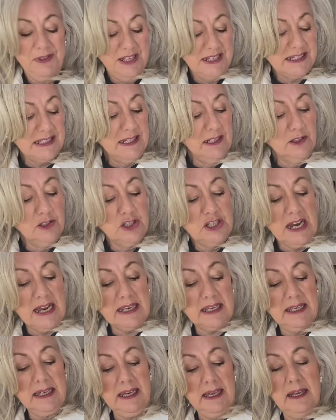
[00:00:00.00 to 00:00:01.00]
this little
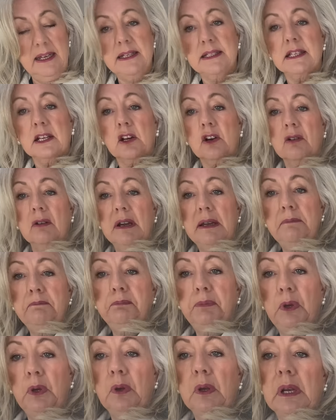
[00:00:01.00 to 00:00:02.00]
jacket is a
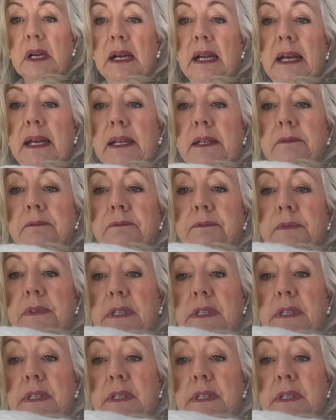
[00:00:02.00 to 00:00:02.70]
cream boucle.